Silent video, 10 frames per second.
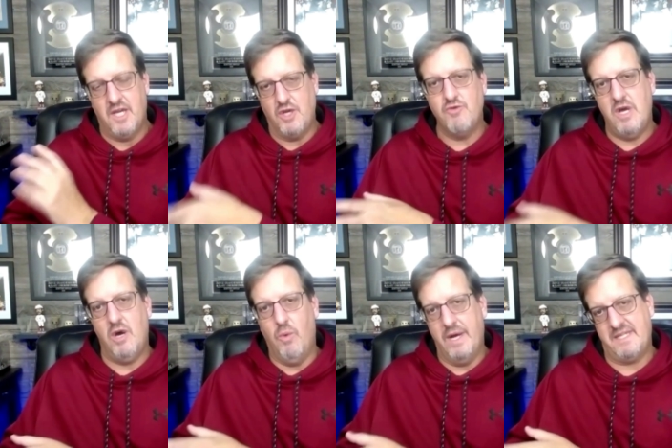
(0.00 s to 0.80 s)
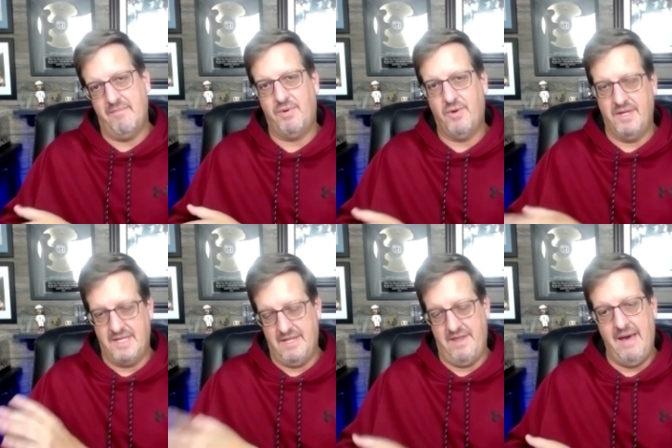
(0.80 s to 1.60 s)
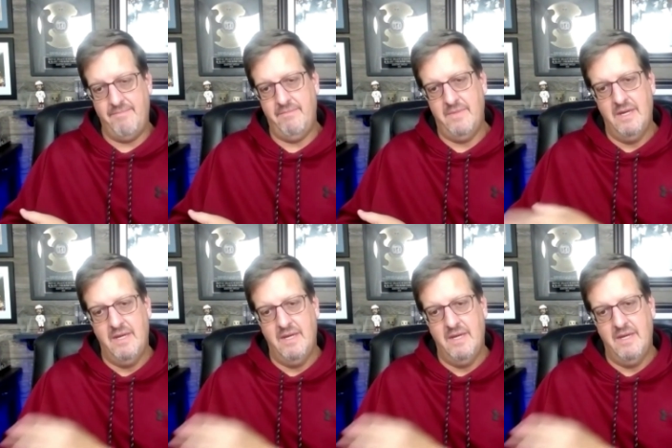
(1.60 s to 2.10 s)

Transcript: you know what's important to them